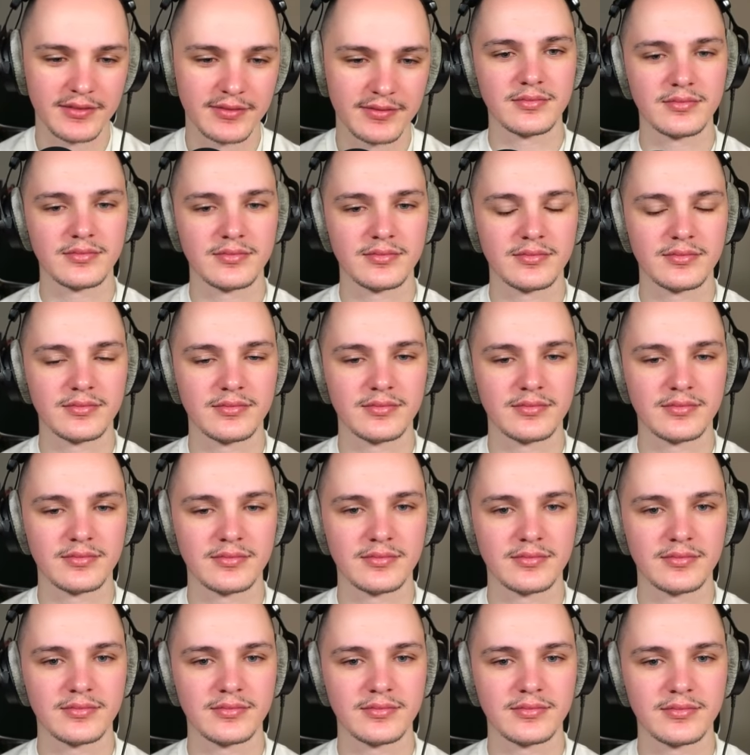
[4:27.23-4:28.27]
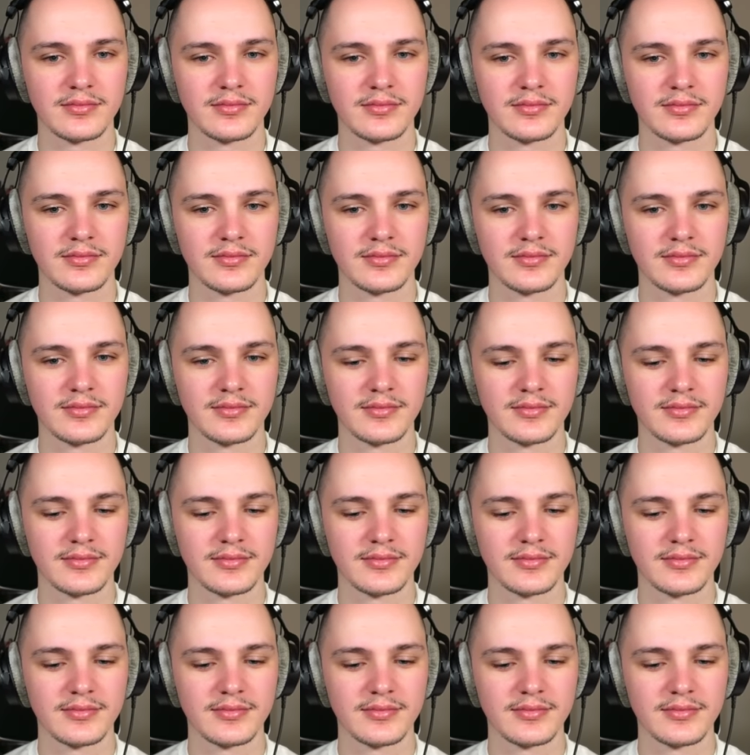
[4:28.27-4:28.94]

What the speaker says: No one is speaking in this clip.